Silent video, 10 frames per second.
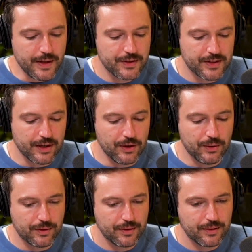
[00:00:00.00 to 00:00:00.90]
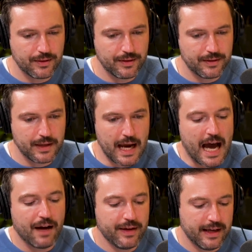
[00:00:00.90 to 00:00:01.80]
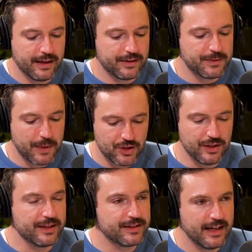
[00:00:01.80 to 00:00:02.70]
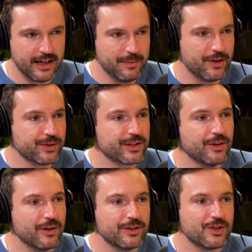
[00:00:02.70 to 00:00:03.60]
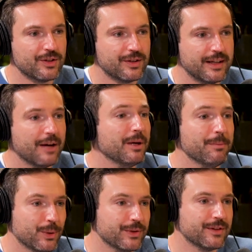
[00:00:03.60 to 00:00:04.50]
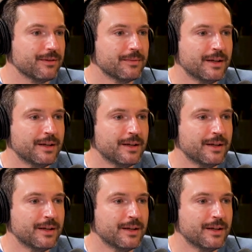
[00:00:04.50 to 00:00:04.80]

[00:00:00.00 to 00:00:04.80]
So having specialist econometrics knowledge can be important.